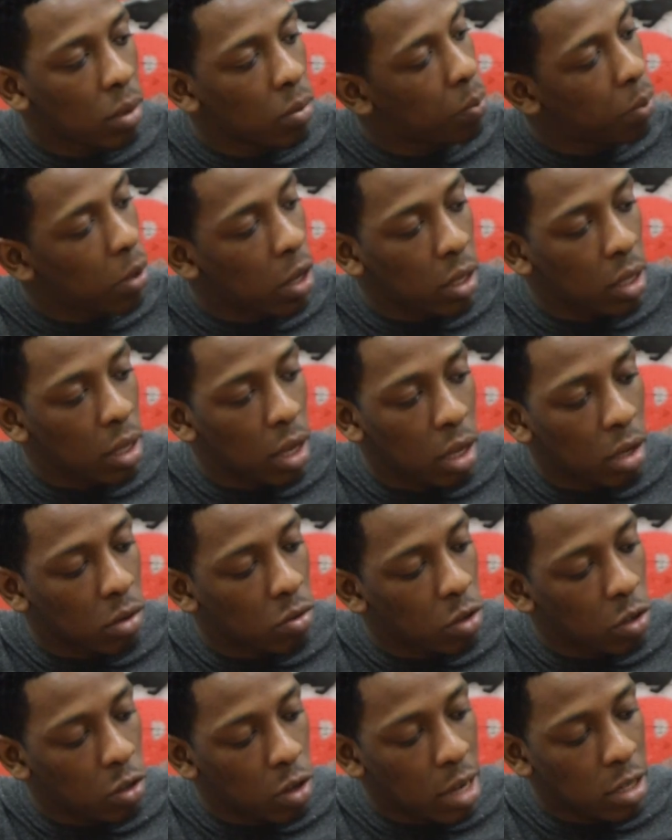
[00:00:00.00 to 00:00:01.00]
But yeah,
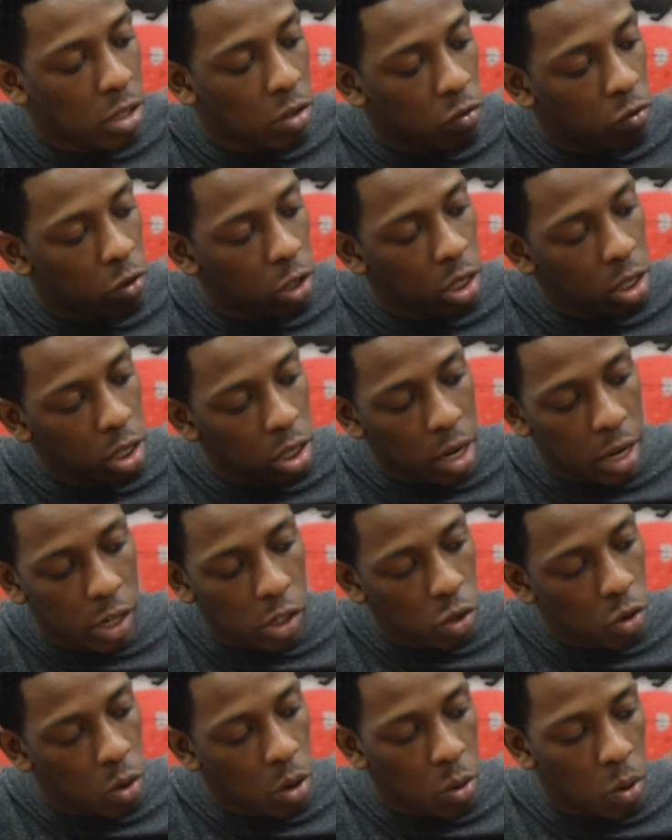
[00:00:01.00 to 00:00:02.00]
that's a really nice
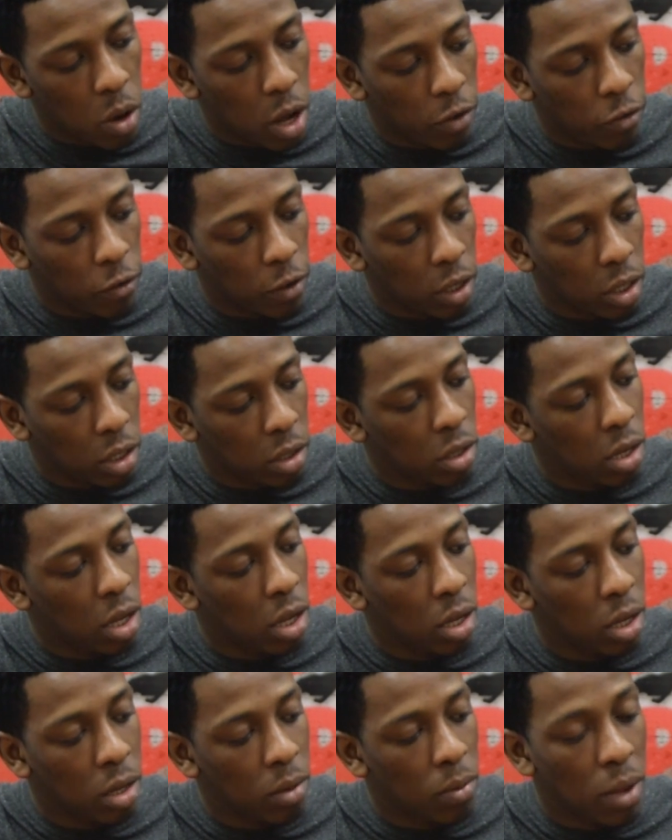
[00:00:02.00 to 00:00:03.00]
quote, I think.
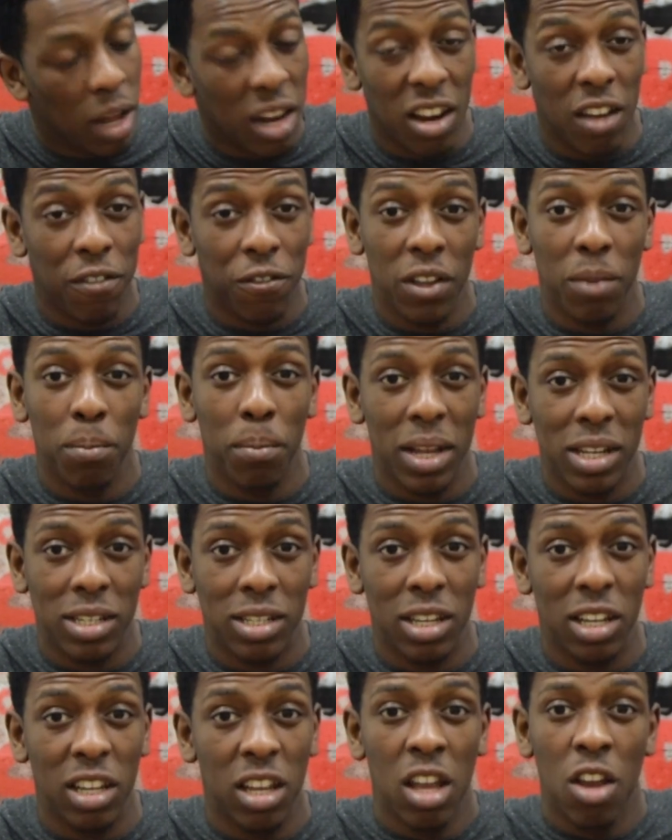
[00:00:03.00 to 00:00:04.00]
And I think
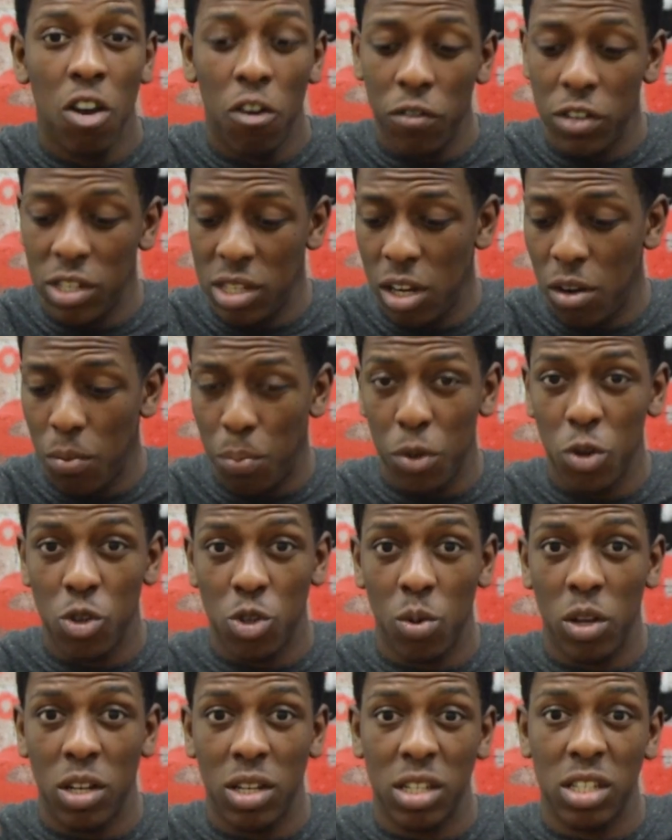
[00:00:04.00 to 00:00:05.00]
Messi, obviously the boots
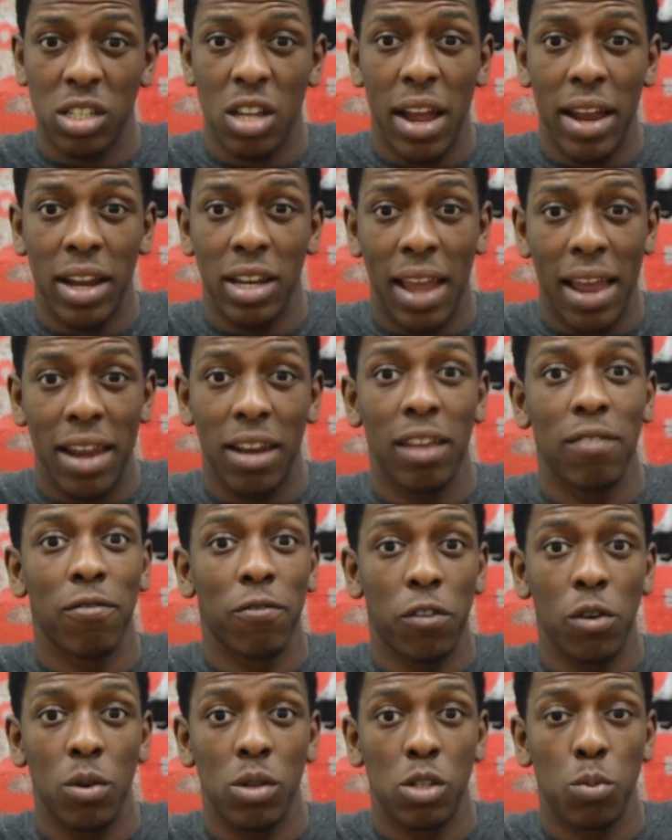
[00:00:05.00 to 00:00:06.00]
were designed and
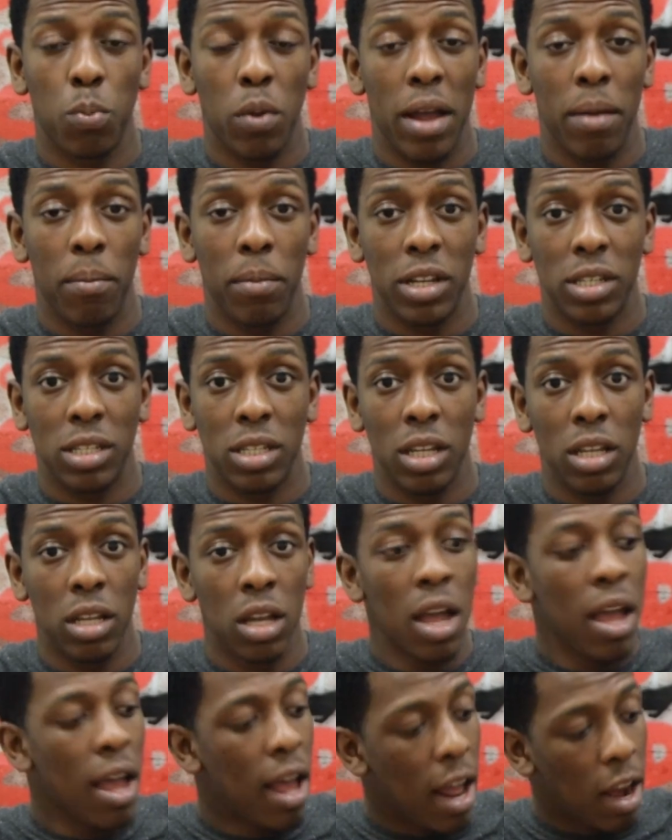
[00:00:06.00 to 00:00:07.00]
influenced by Messi,
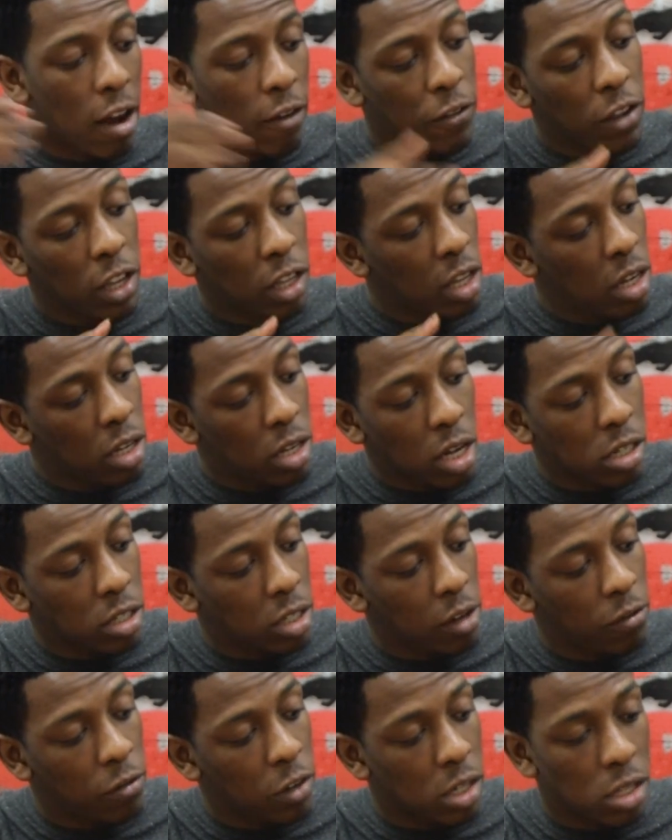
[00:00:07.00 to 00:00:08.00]
and I think he does
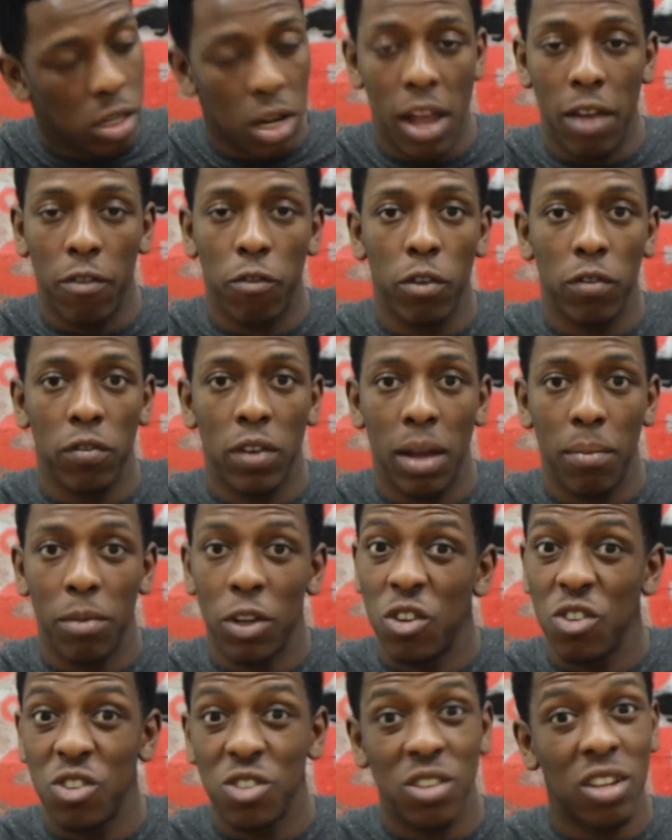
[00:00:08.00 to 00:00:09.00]
live his life with that,
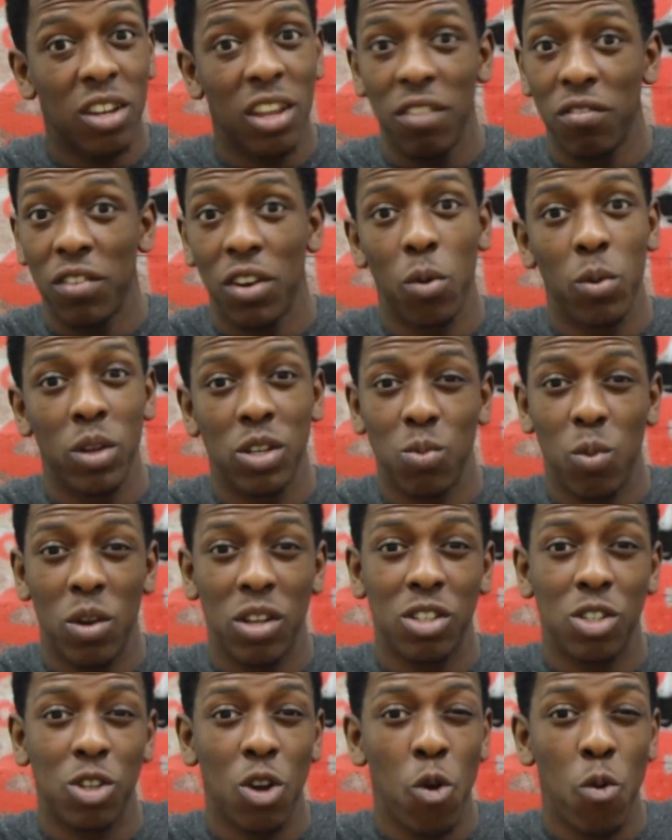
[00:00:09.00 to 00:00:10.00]
because even though he's won
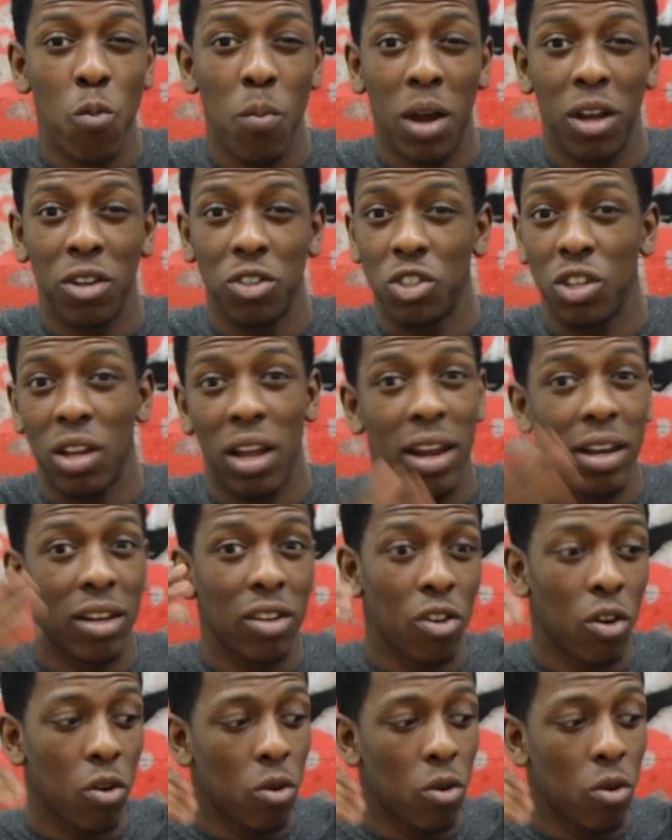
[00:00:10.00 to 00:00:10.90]
so much and